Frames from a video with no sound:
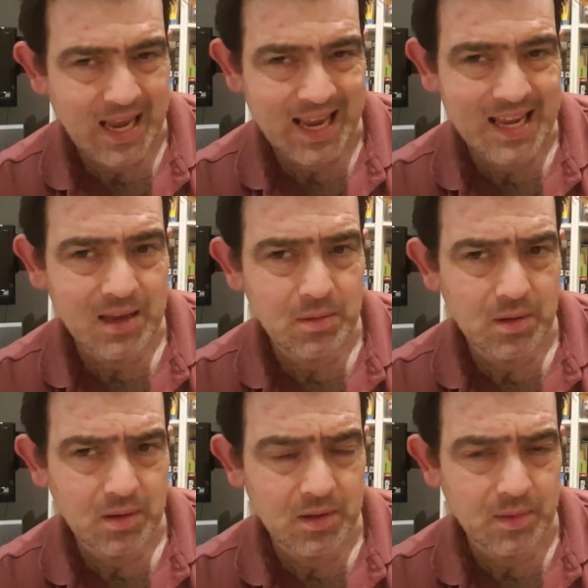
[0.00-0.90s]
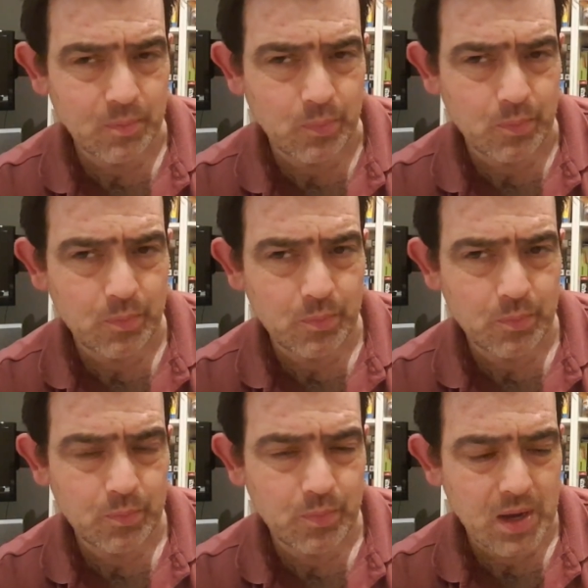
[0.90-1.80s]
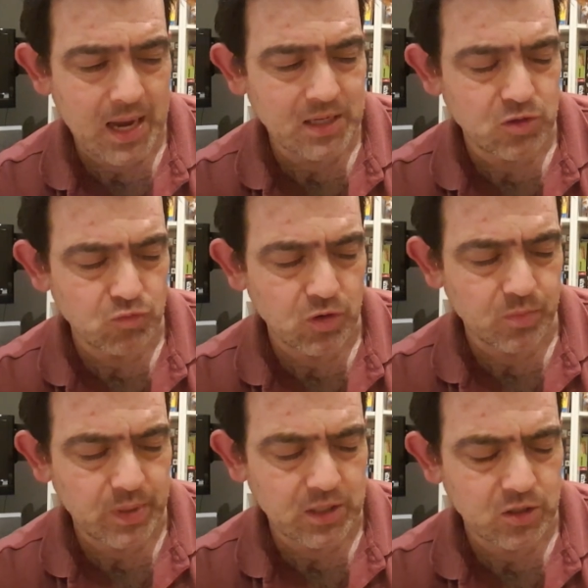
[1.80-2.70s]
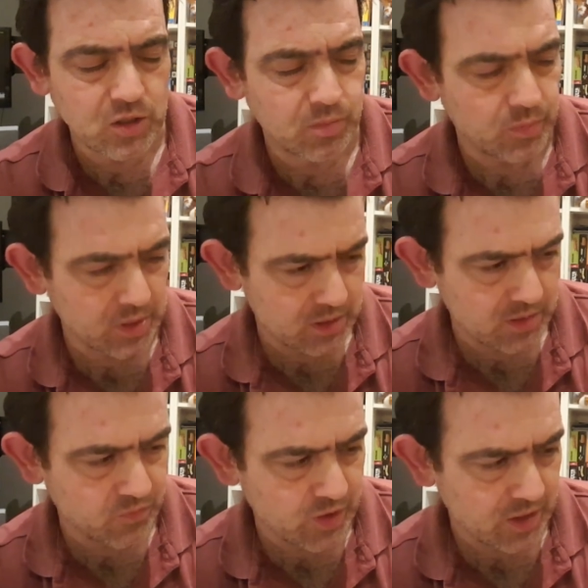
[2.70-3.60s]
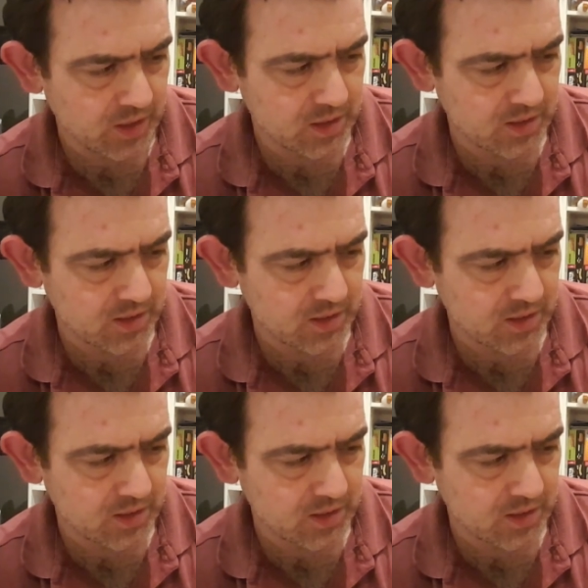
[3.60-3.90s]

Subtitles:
A and then A to run, B to jump, but it's inverted.